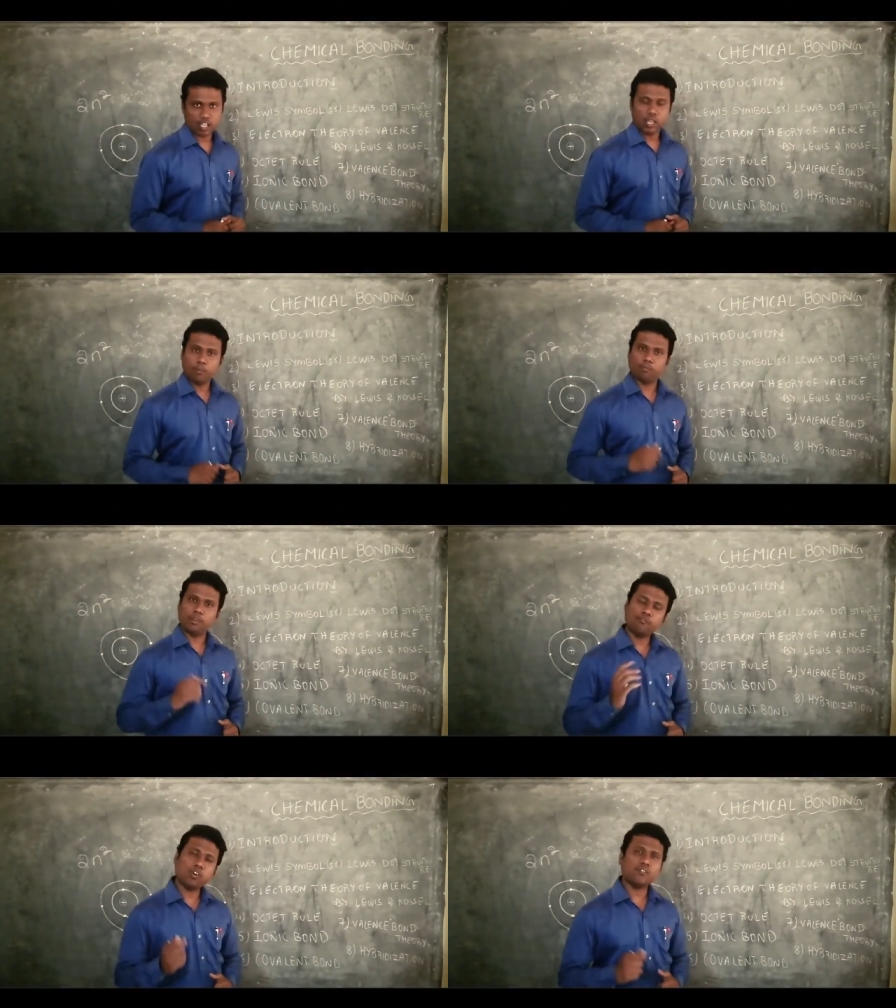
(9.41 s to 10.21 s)
Before
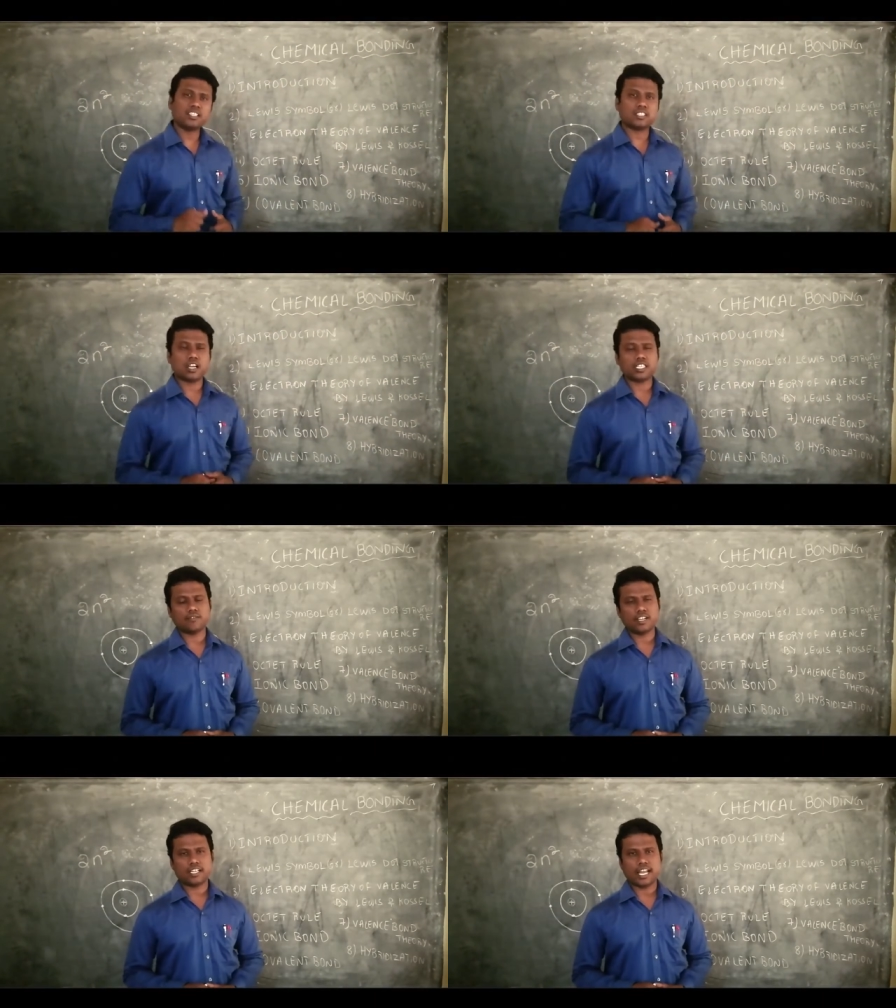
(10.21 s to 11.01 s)
we start our
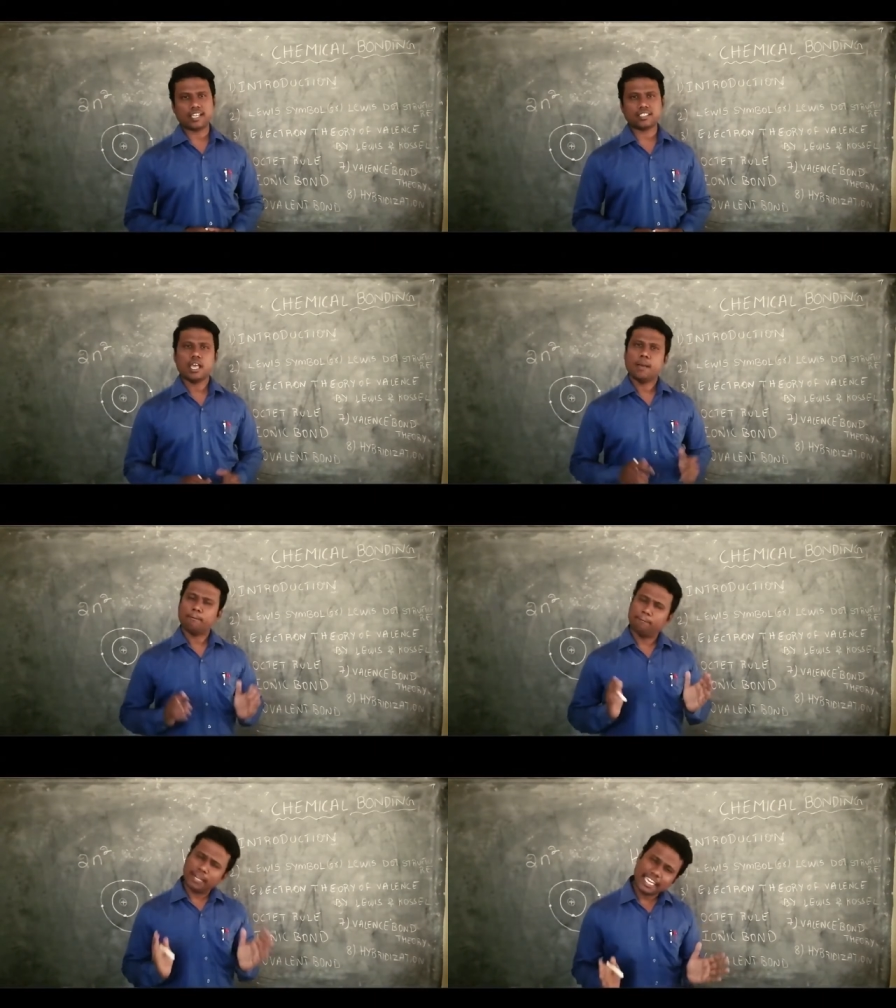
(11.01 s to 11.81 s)
class,
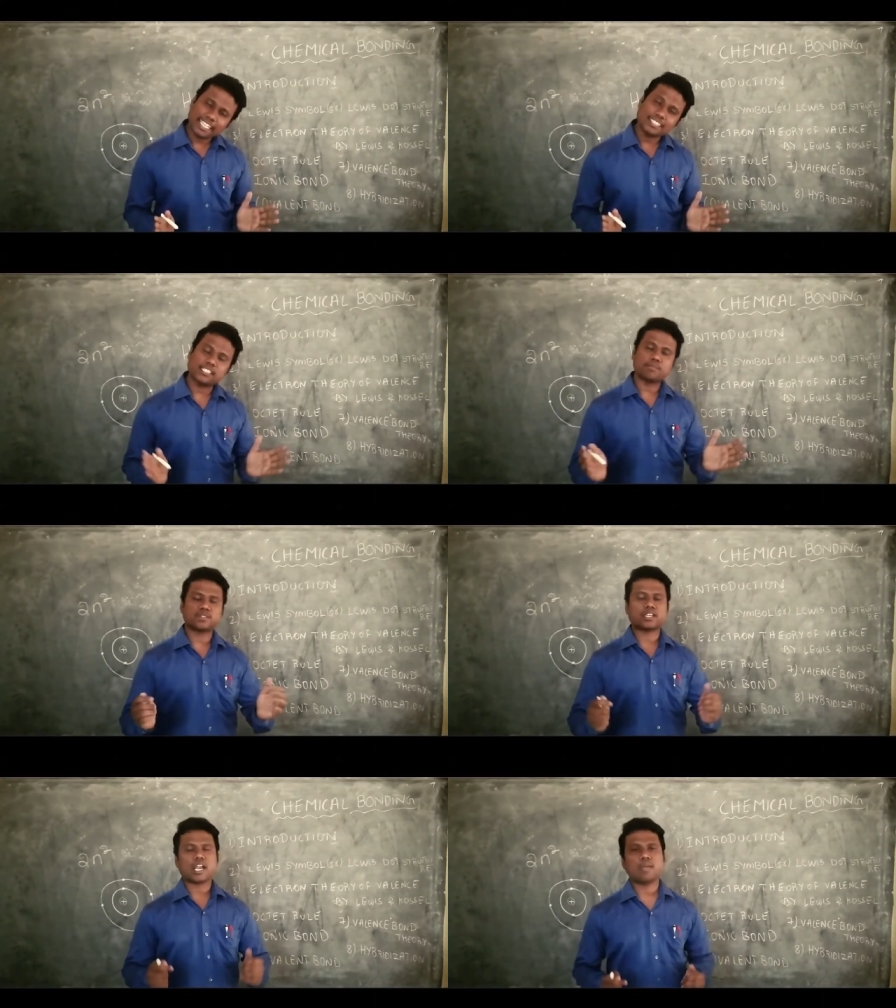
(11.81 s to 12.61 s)
please
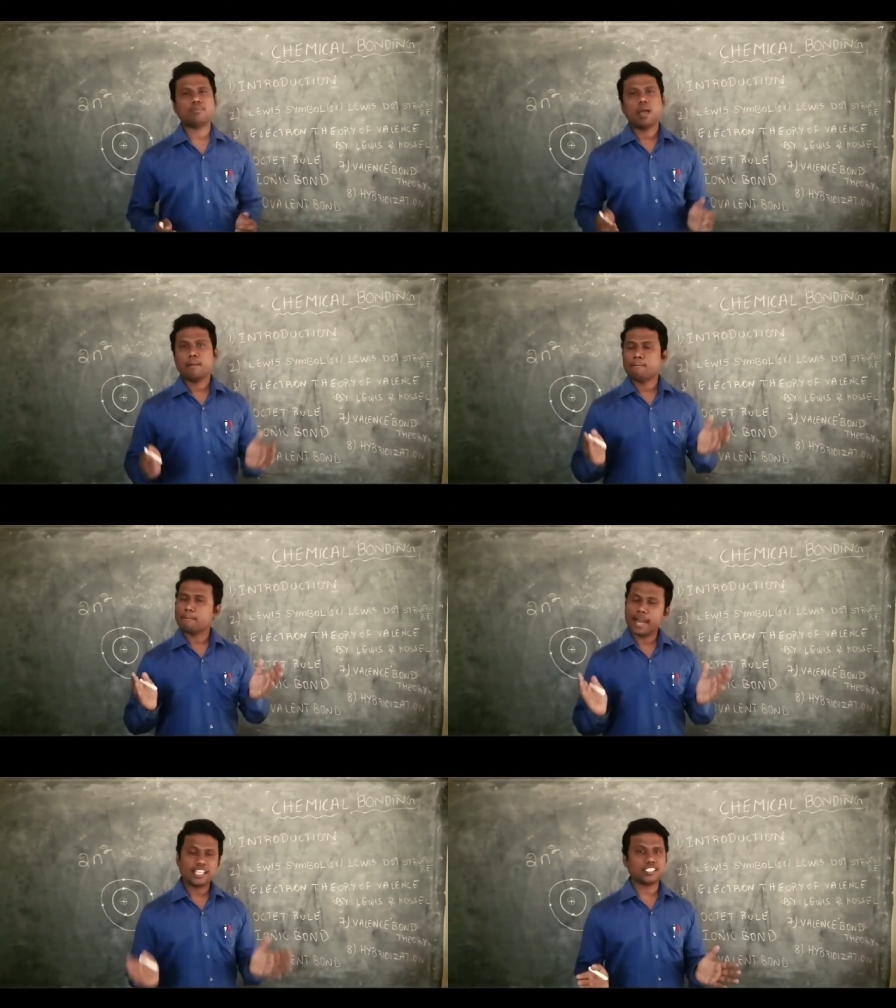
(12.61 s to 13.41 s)
subscribe my
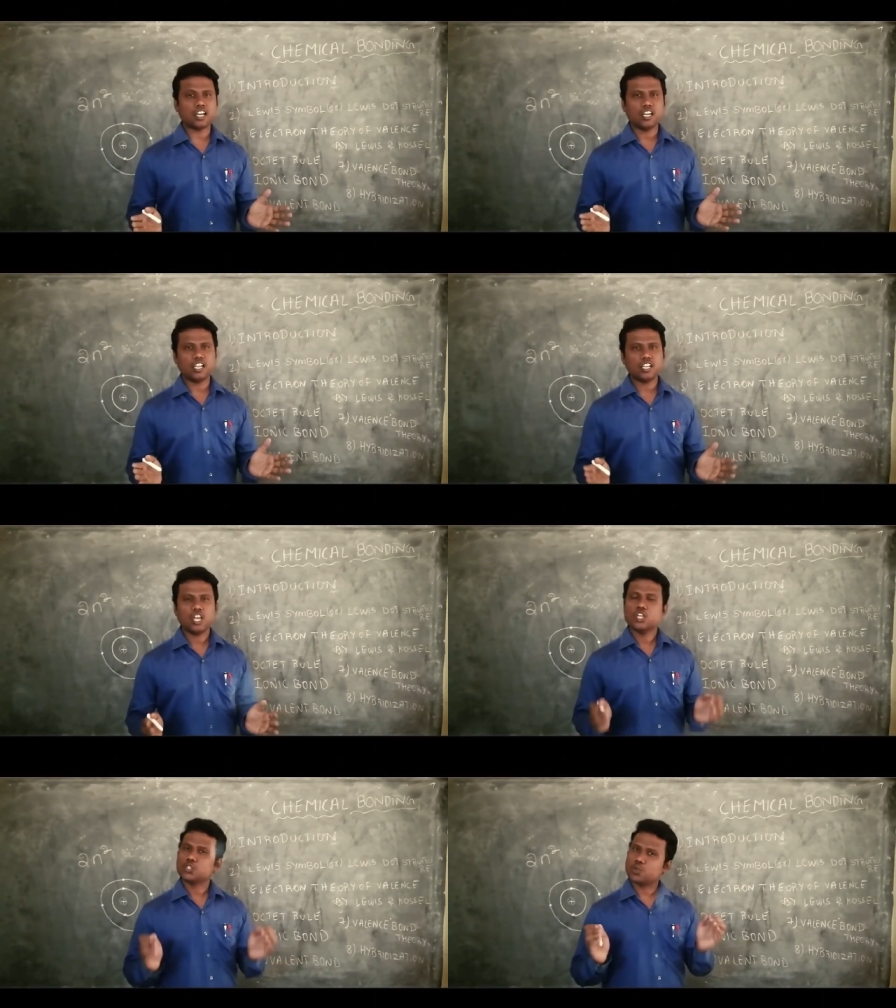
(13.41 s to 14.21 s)
channel
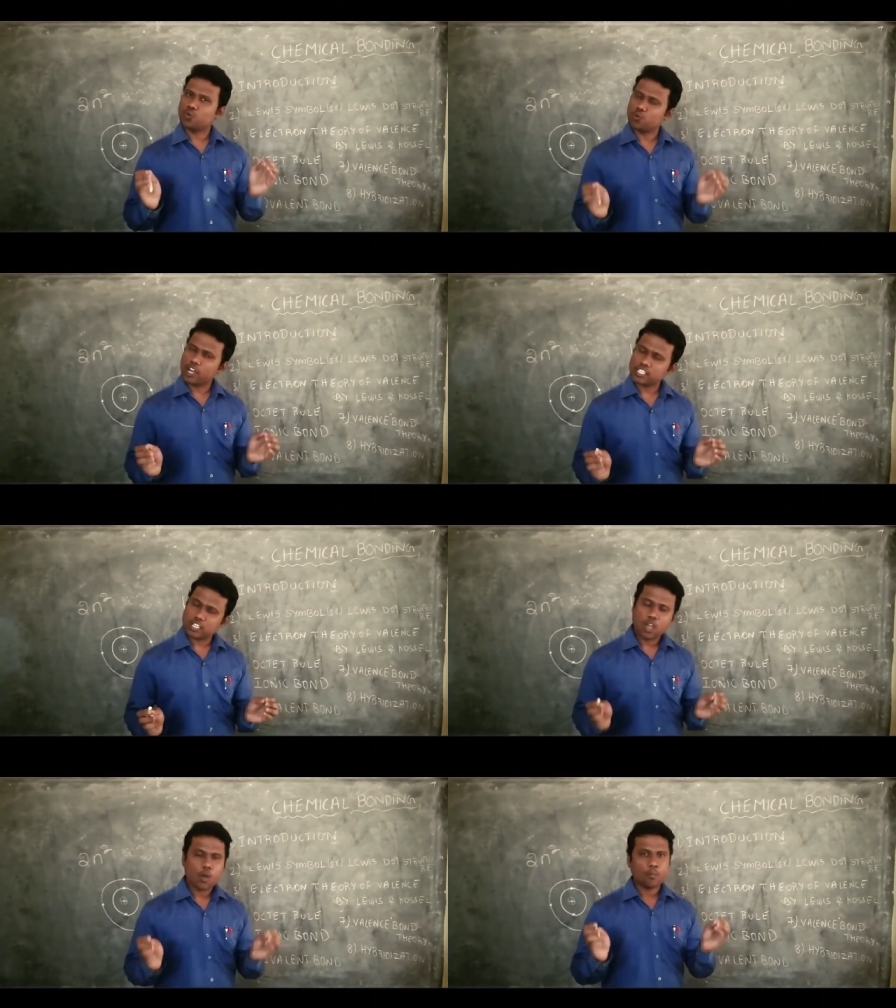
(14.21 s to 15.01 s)
to watch
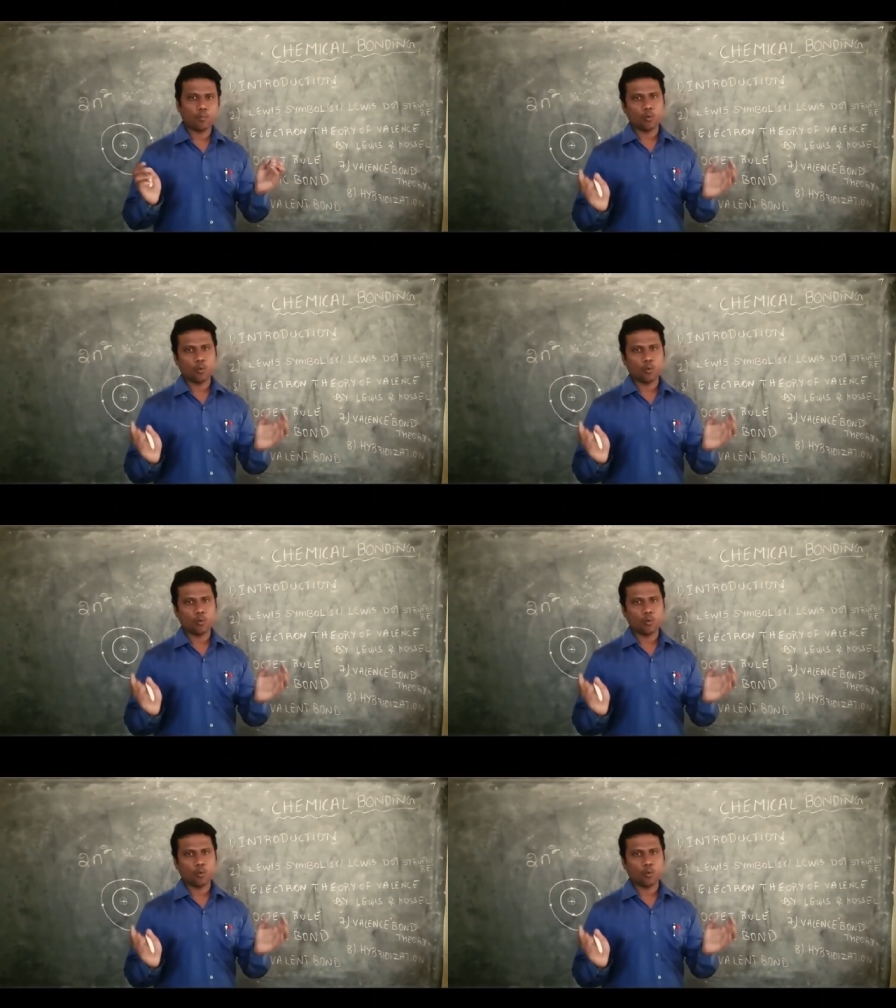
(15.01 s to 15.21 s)
more